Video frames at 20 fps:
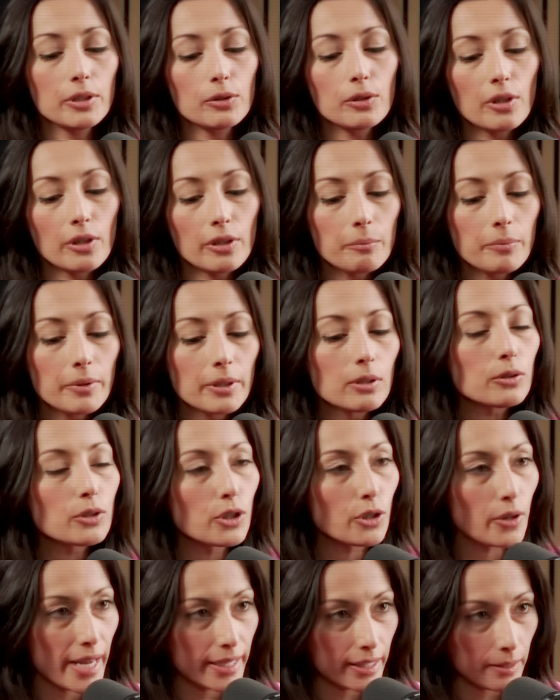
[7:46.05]
You're going to build
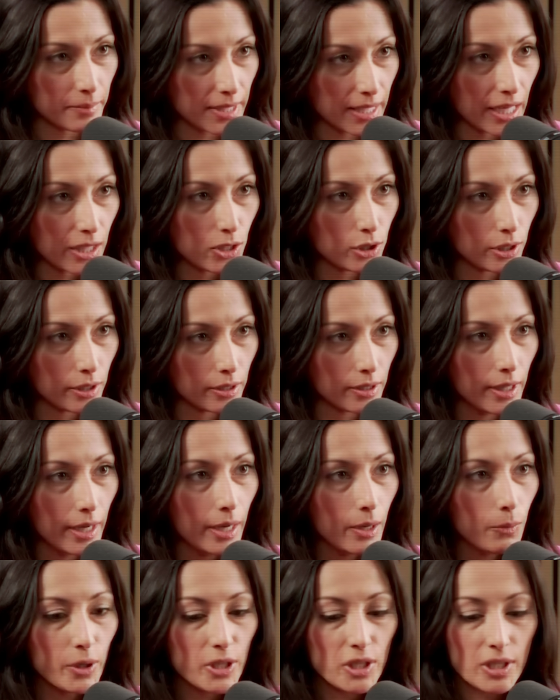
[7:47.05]
your adaptation,
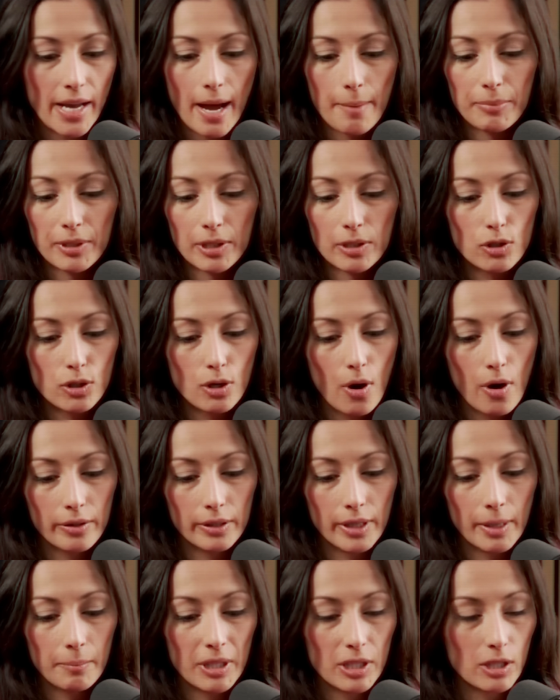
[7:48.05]
which happens
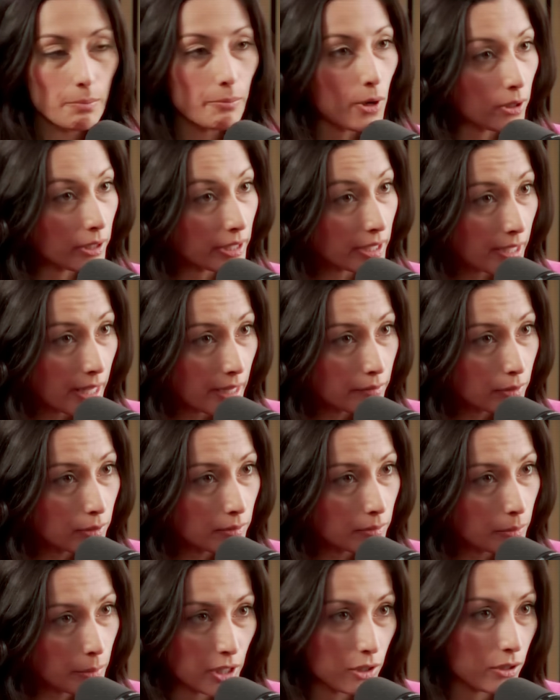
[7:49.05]
on a metabolic level,
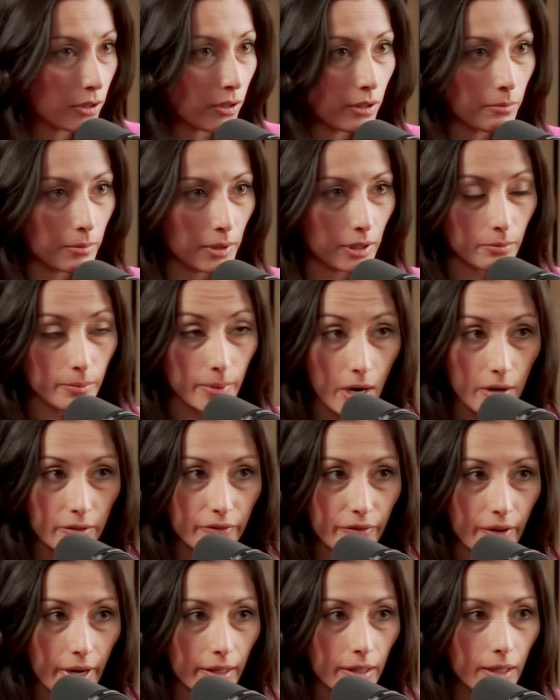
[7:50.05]
which is going to be the brown
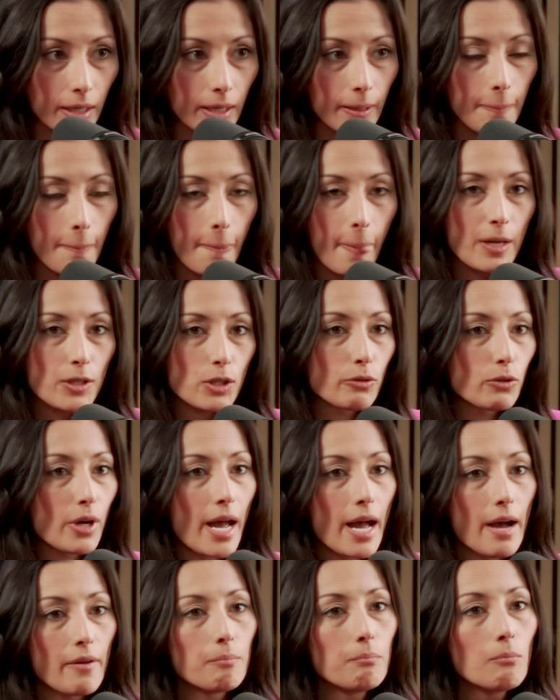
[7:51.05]
fat. And this is
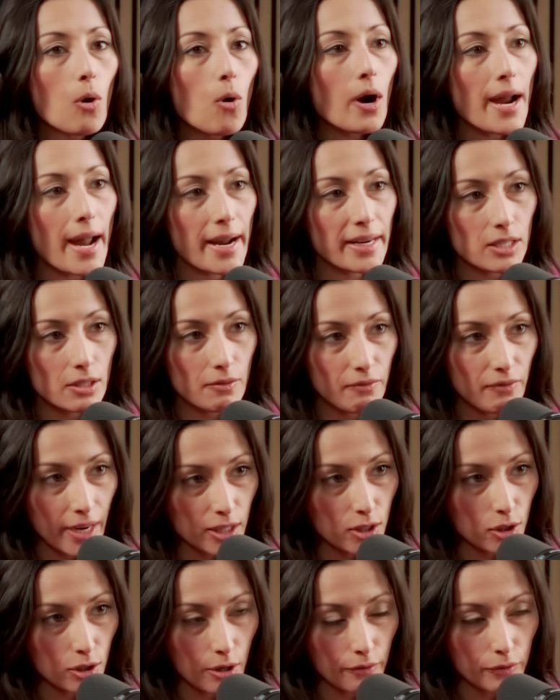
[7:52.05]
where I think the other
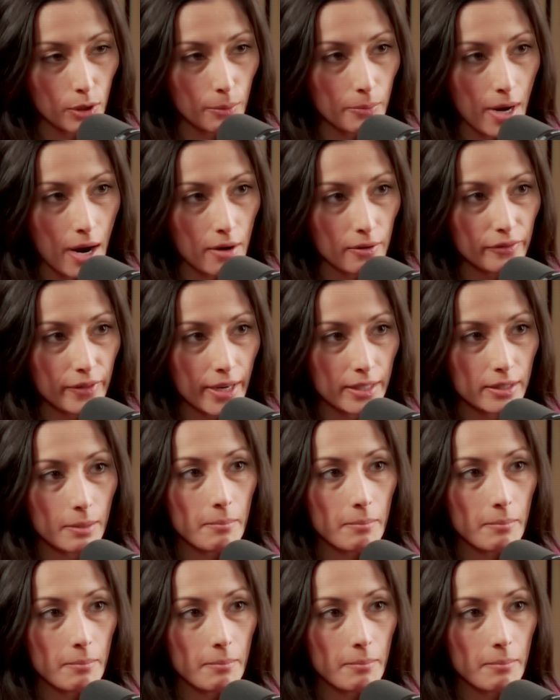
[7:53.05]
main problem comes